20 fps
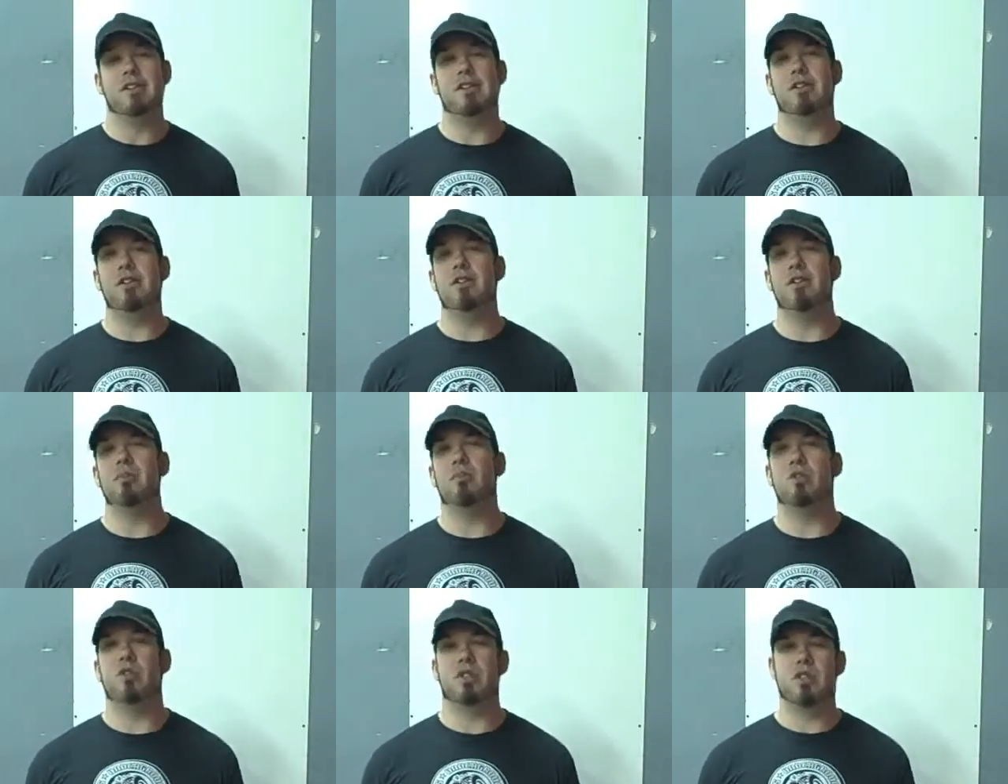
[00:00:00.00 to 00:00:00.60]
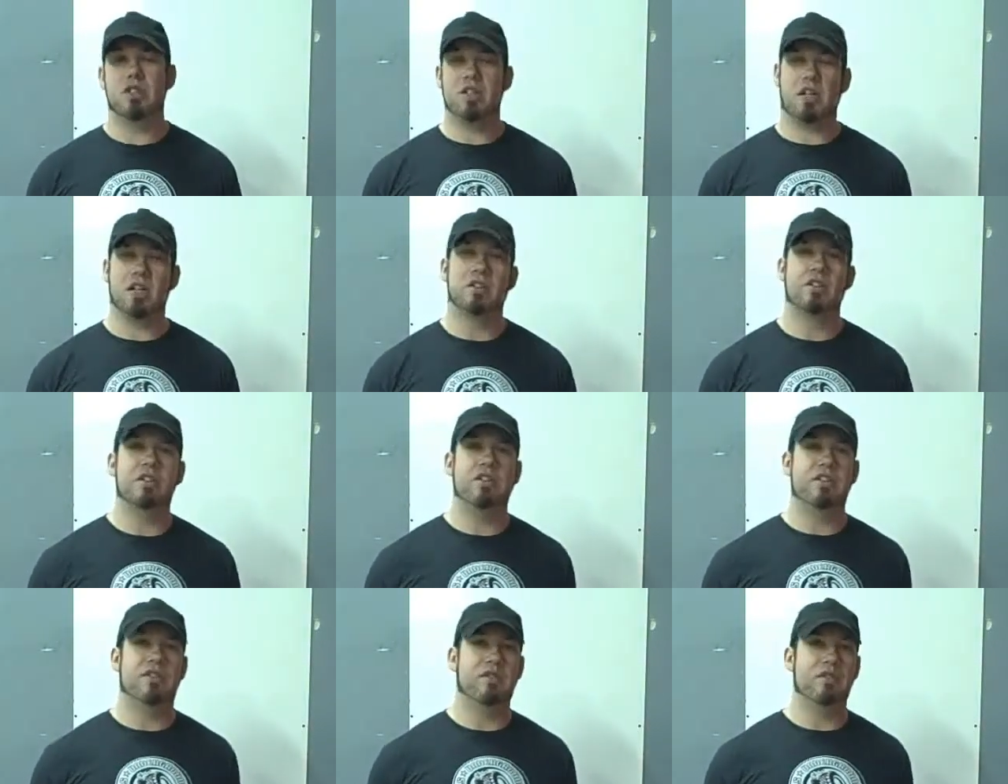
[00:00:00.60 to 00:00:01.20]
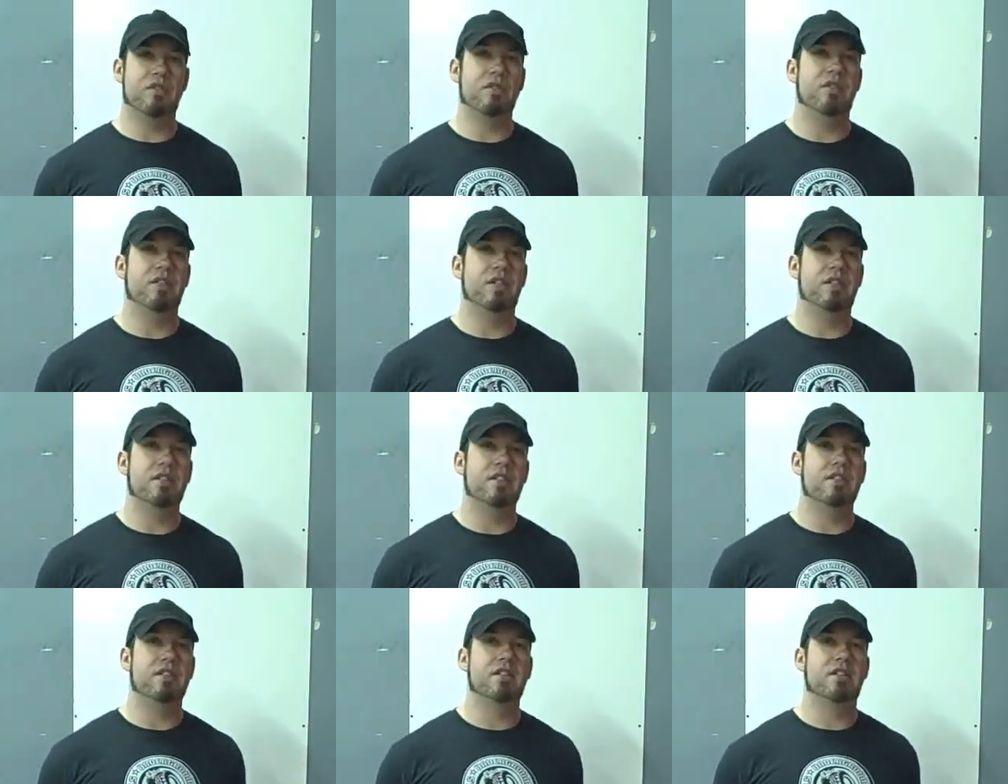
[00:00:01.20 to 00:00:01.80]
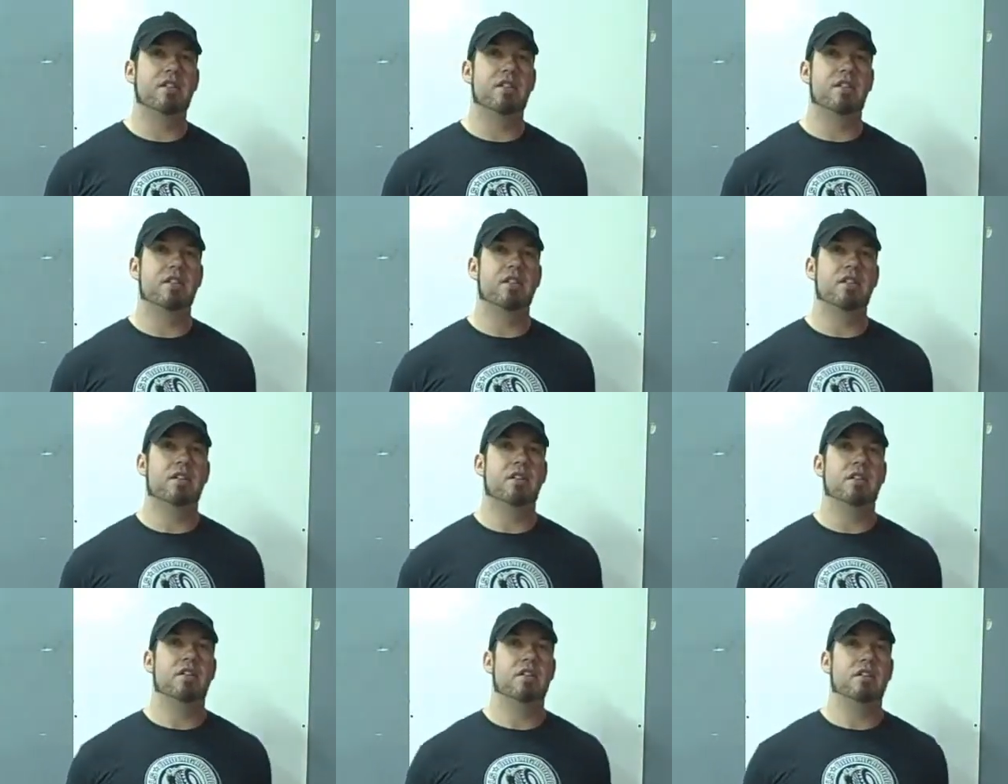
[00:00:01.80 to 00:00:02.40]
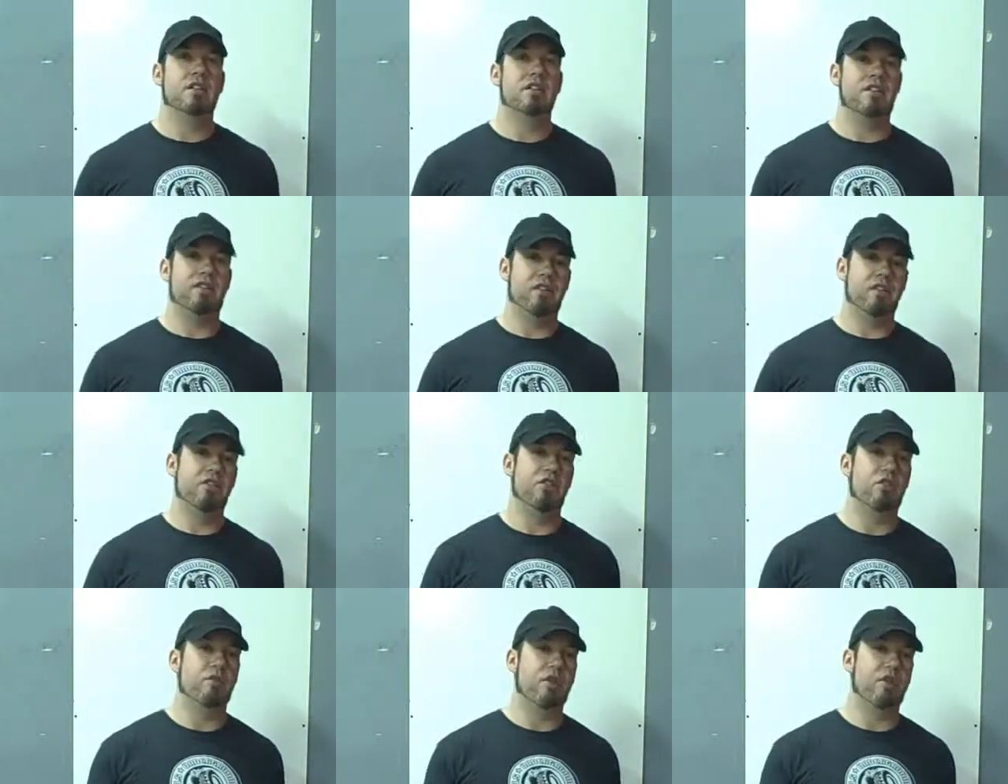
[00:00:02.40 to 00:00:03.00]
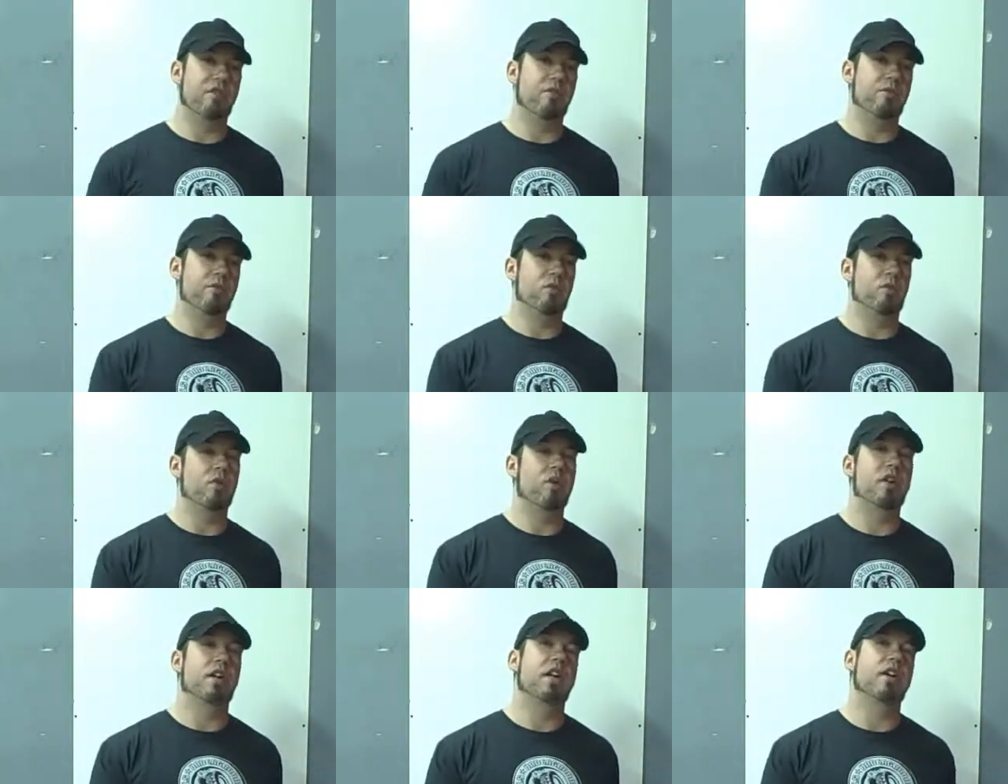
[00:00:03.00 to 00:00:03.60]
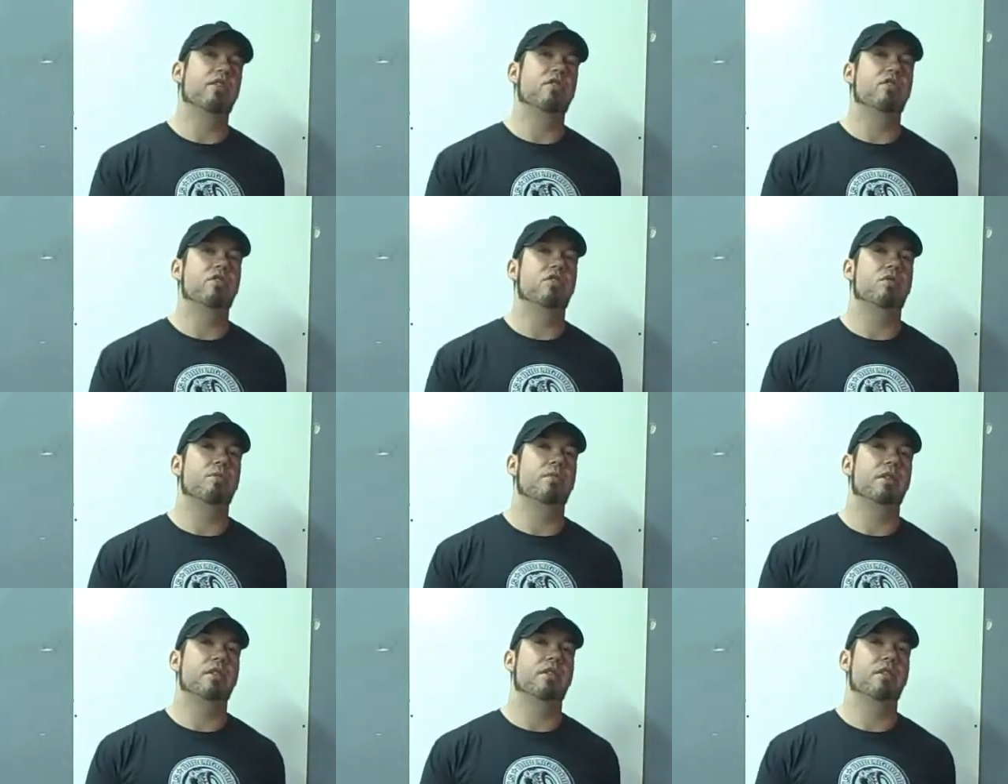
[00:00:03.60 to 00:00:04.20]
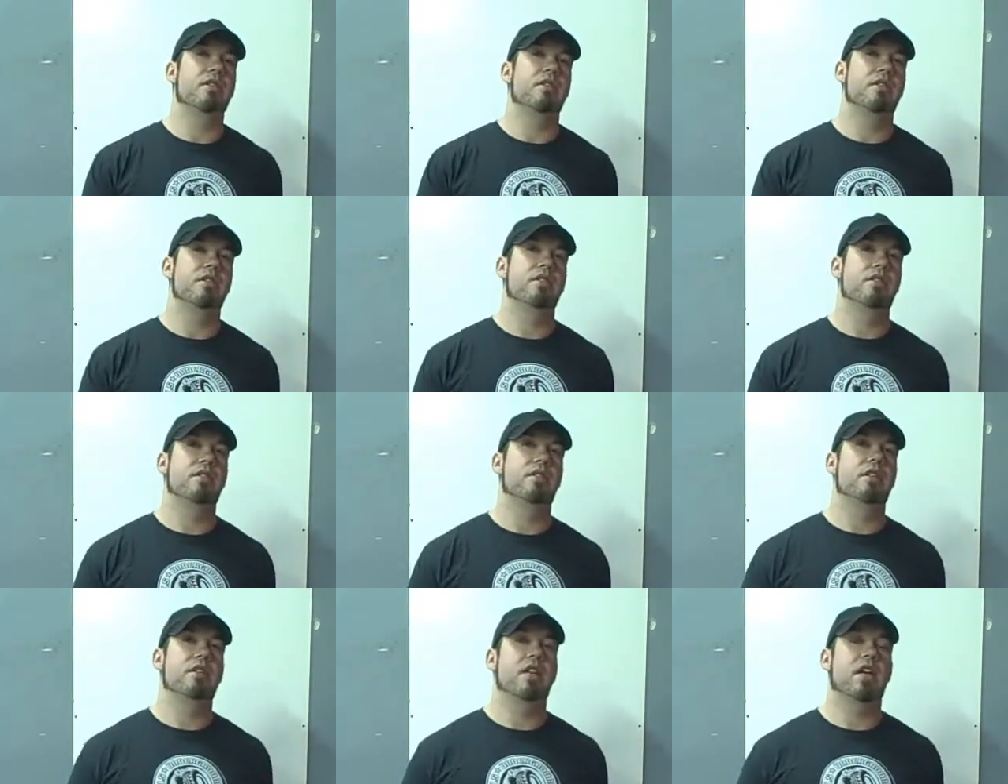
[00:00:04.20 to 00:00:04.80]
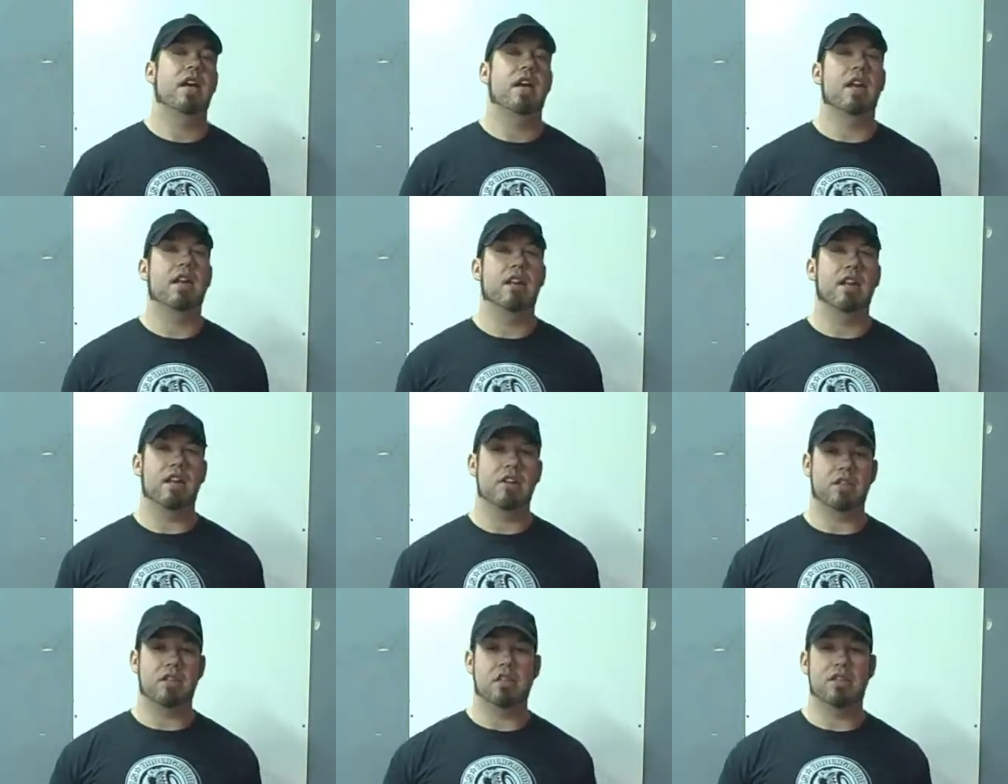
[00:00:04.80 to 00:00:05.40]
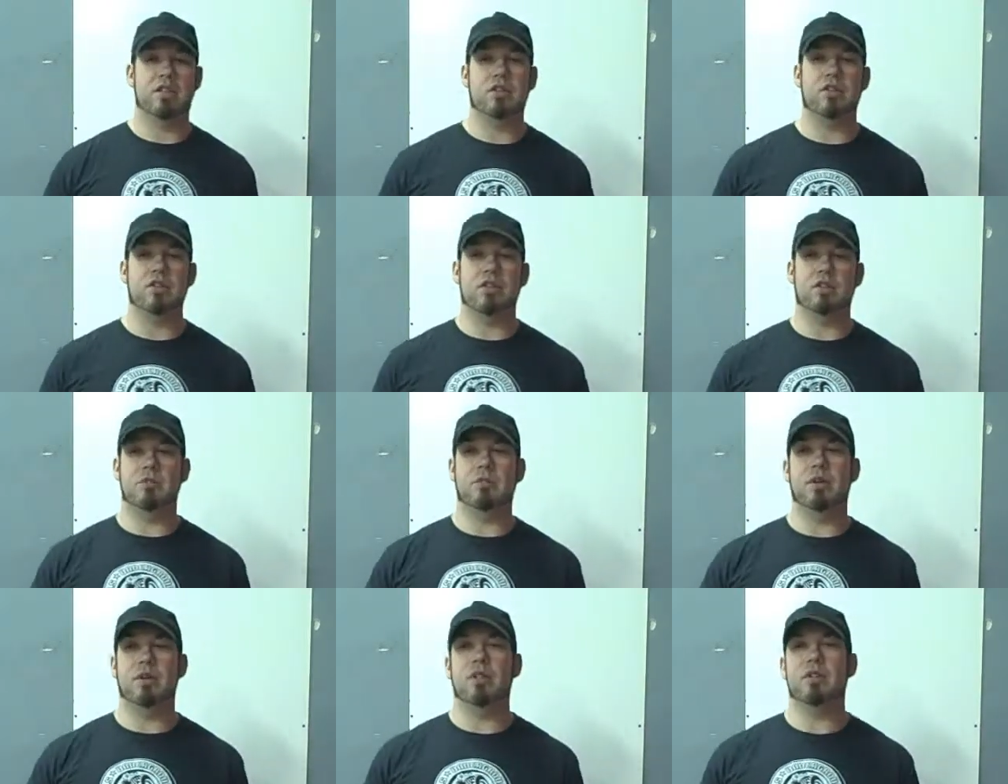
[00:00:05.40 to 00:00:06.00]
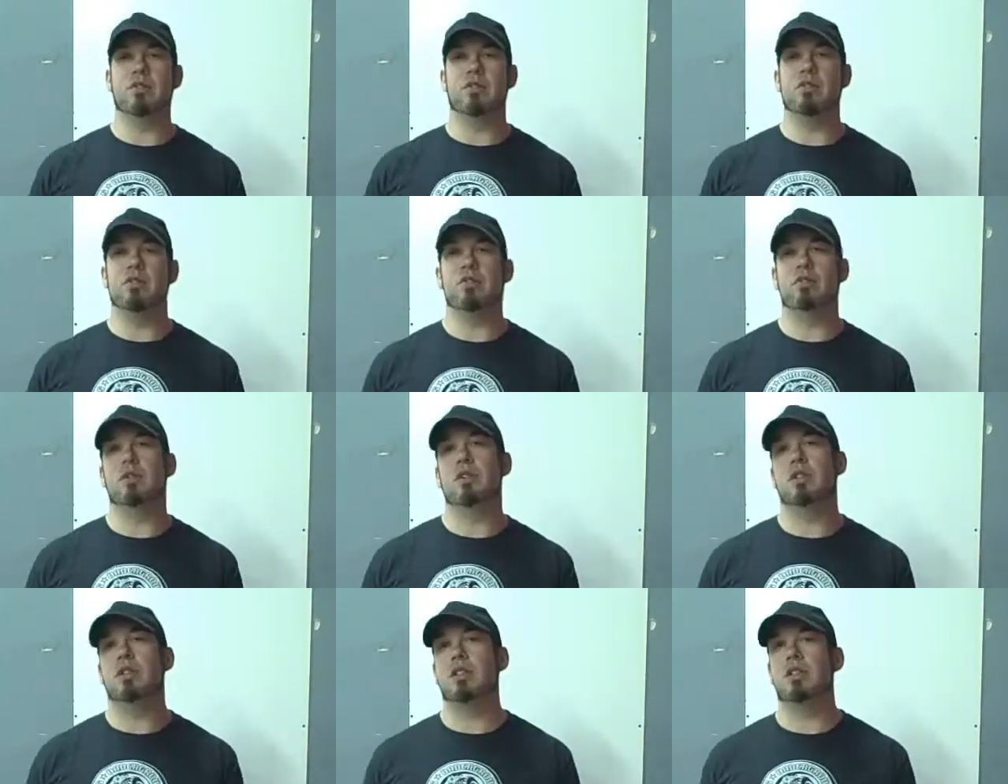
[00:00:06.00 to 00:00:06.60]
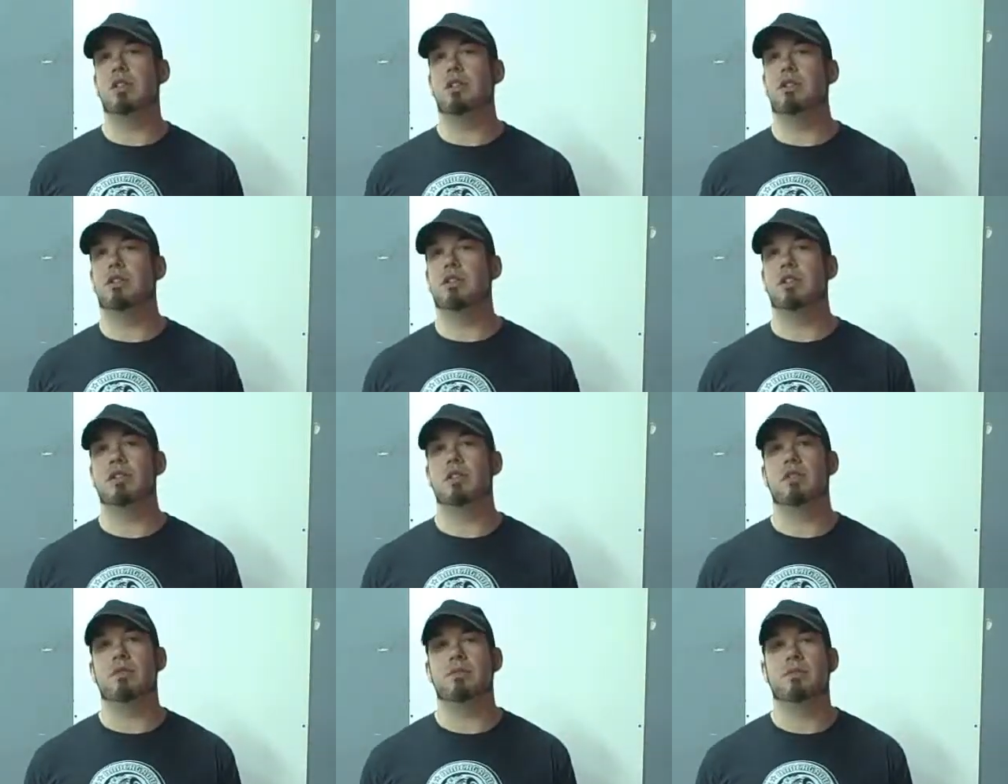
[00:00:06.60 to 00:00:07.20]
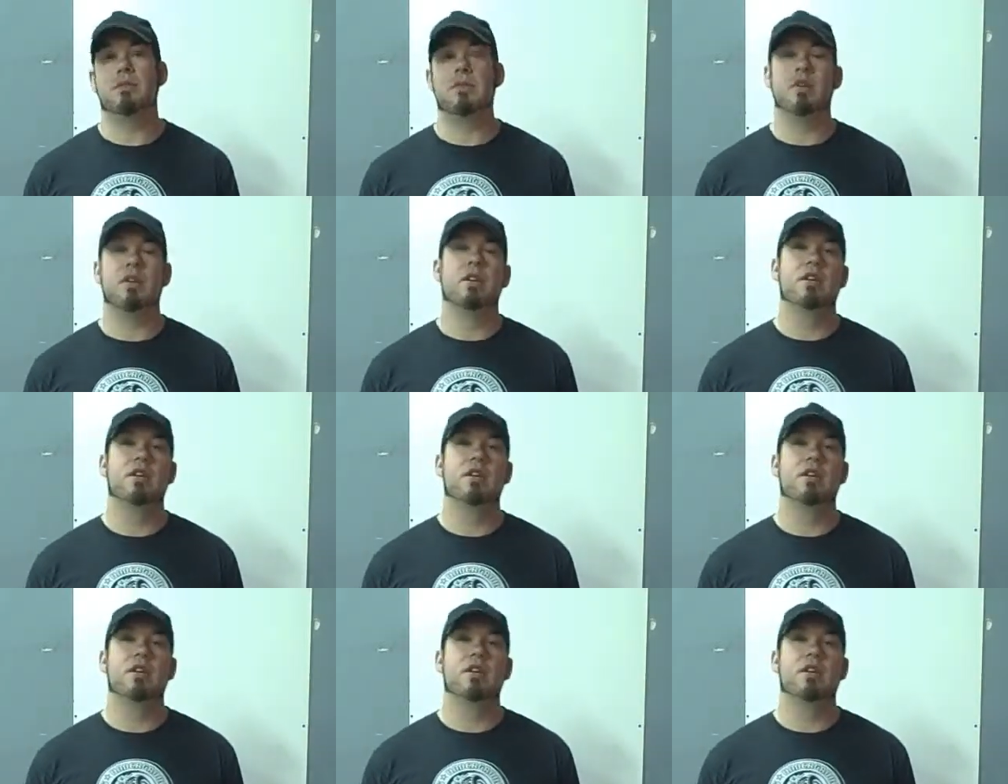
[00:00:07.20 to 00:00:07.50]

So the more solid your food is, the further away from your workout it should be. And that will continue to bring those nutrients into your system.